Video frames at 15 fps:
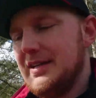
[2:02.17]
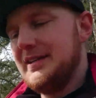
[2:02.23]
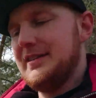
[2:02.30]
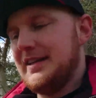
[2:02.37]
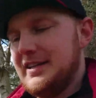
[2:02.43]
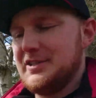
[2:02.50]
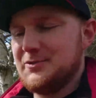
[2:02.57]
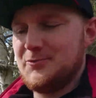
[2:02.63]

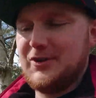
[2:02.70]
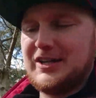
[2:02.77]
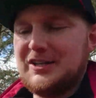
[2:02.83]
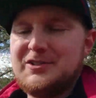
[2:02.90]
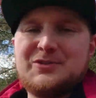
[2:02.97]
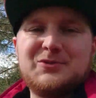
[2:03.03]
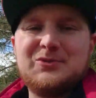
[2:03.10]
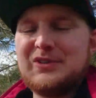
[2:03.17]
that is ready
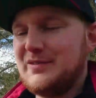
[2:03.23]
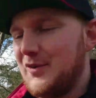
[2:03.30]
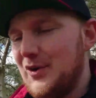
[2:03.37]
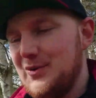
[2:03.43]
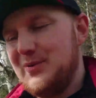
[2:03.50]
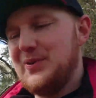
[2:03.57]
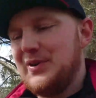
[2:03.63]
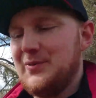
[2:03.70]
to
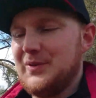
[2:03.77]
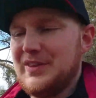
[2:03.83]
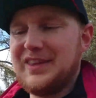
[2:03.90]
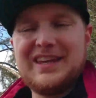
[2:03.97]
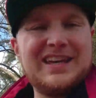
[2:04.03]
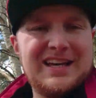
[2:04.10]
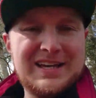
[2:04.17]
evolve with